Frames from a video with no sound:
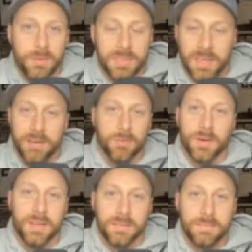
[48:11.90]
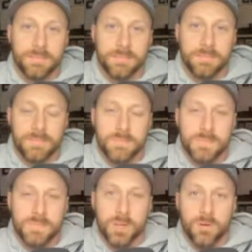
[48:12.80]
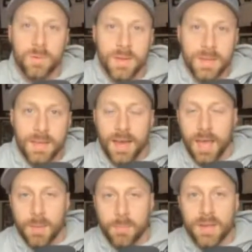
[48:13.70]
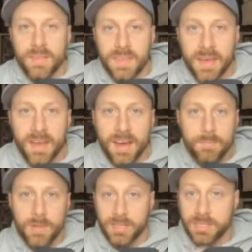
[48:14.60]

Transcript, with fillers: without a ring. So I, bring that